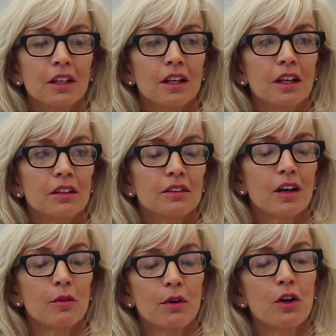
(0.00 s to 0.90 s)
And
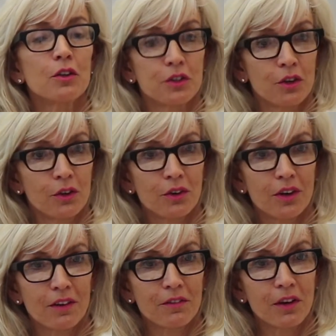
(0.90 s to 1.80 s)
I'm also
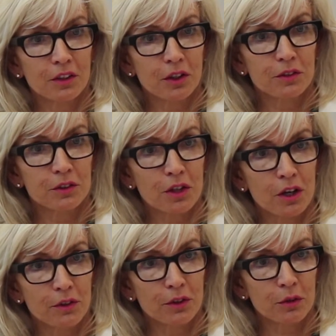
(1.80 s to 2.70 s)
a fine art
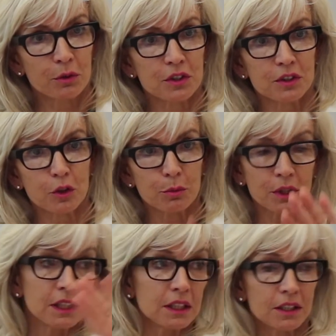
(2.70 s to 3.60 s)
photographer, which is a
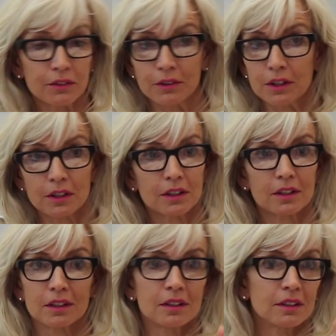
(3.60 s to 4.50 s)
completely different
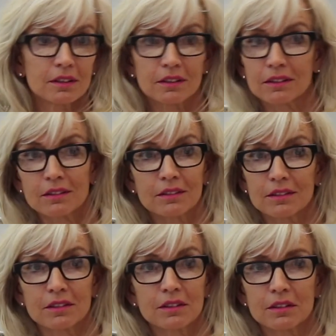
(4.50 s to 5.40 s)

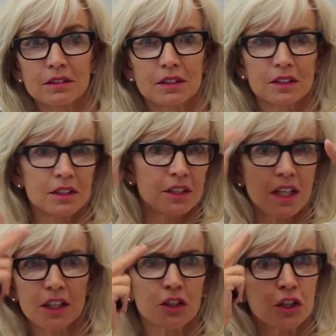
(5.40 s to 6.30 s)

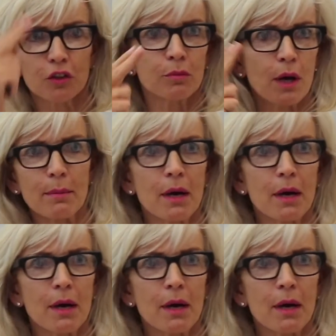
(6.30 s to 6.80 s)
section of my